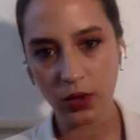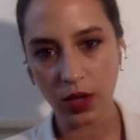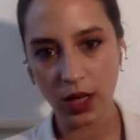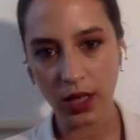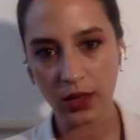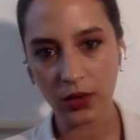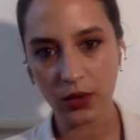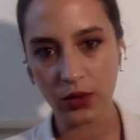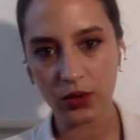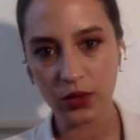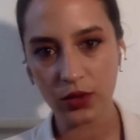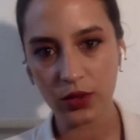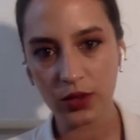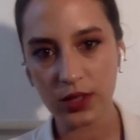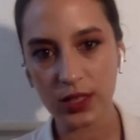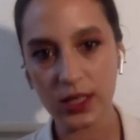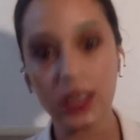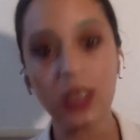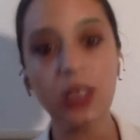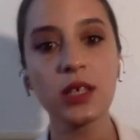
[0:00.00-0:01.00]
who i
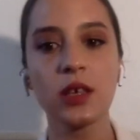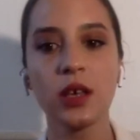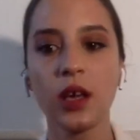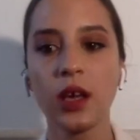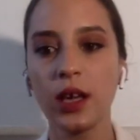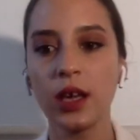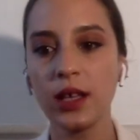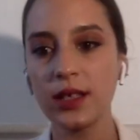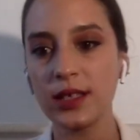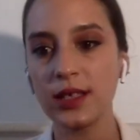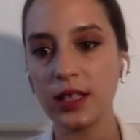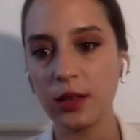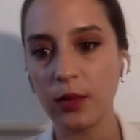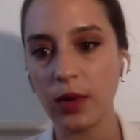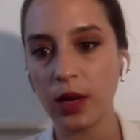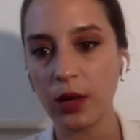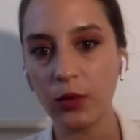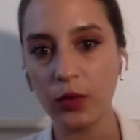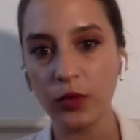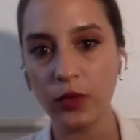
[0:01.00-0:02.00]
could uh, see in
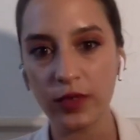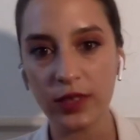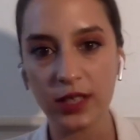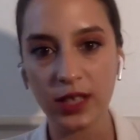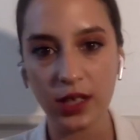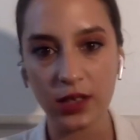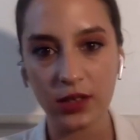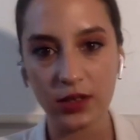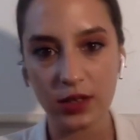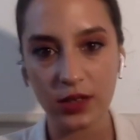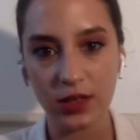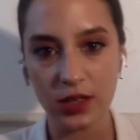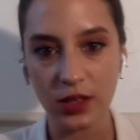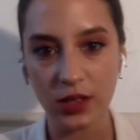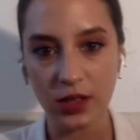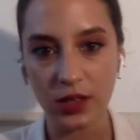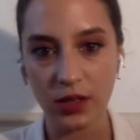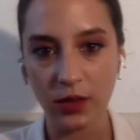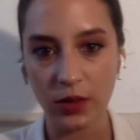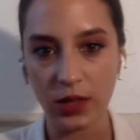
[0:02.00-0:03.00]
cinema movie
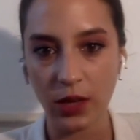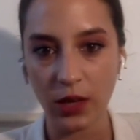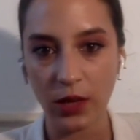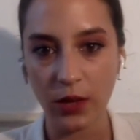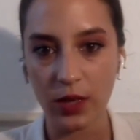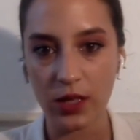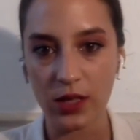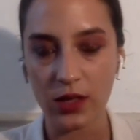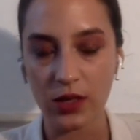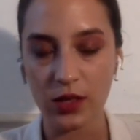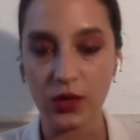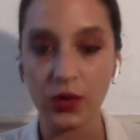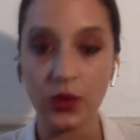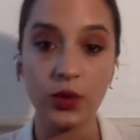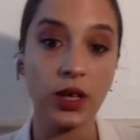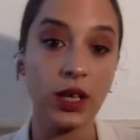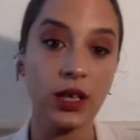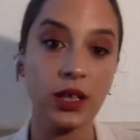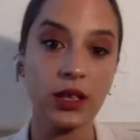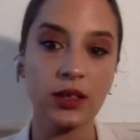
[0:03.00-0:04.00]
theaters when i was a
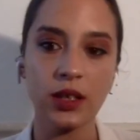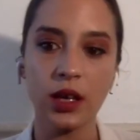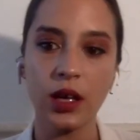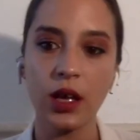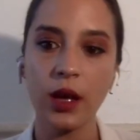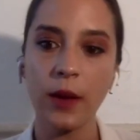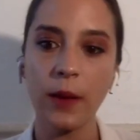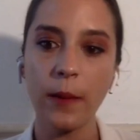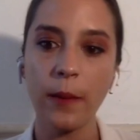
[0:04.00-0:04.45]
so kid